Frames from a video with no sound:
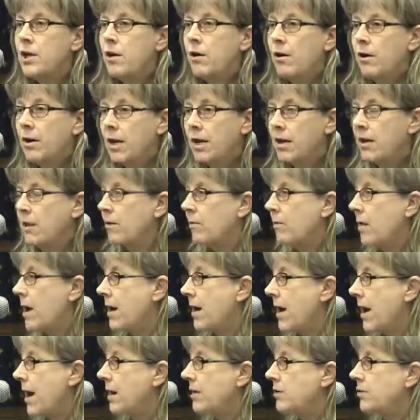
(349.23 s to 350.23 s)
or getting the
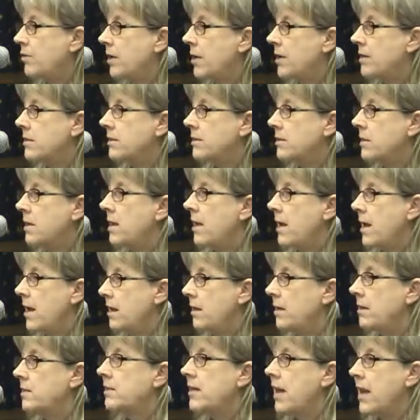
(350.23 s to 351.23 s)
right address,
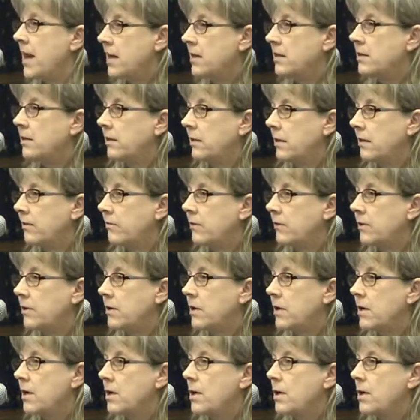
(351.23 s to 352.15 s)
and it's hand delivered.